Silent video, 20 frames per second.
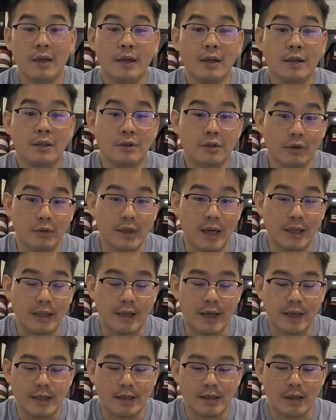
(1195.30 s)
So that
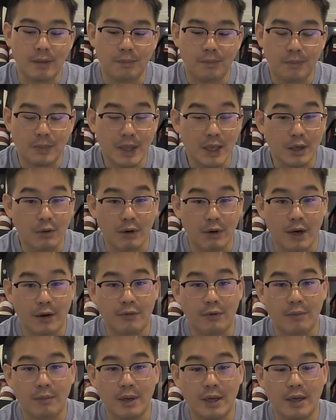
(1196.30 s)
gets a B grade
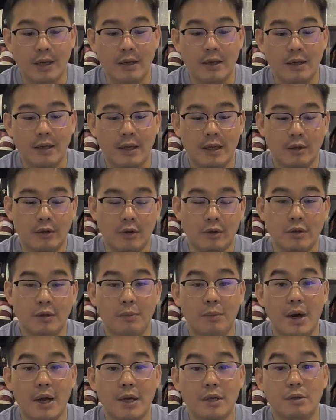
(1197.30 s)
for me in terms of
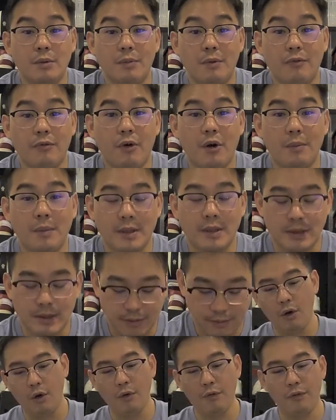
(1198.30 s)
price to
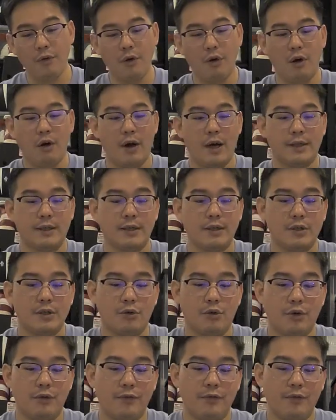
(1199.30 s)
performance. Overall, I think the
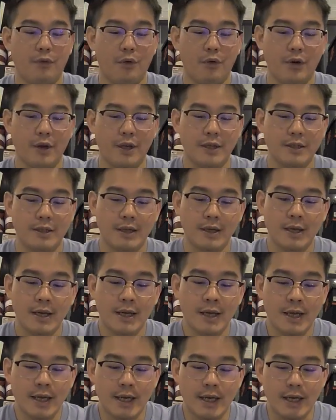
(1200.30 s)
Jordan 40s
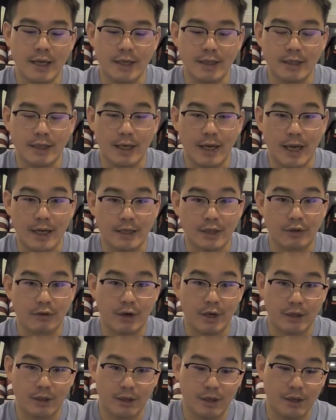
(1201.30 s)
is an S
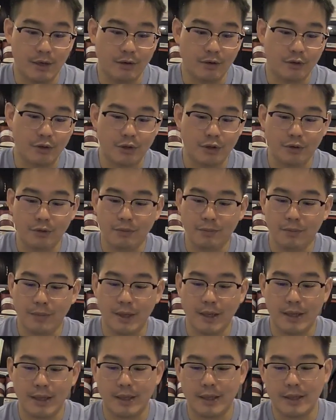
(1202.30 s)
grade tier shoe.
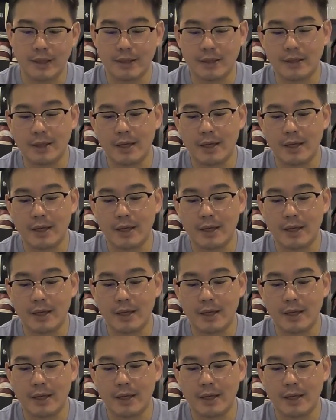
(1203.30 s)
It is